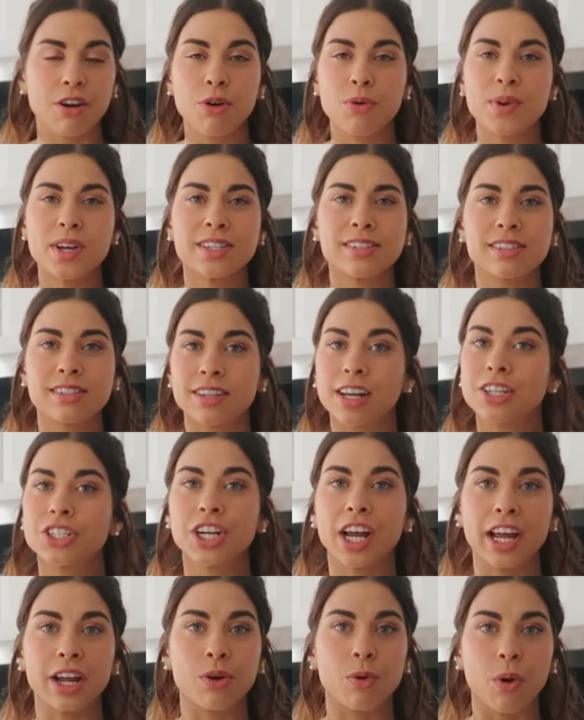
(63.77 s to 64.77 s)
always such
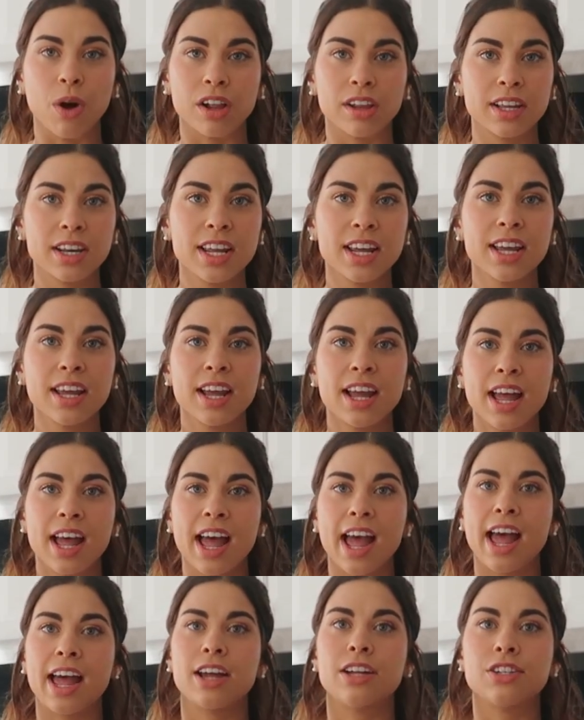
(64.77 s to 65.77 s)
high quality
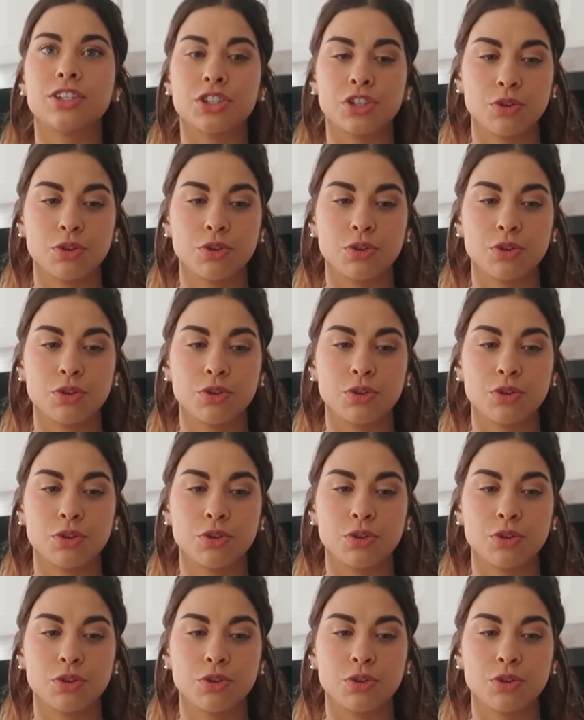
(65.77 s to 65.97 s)
and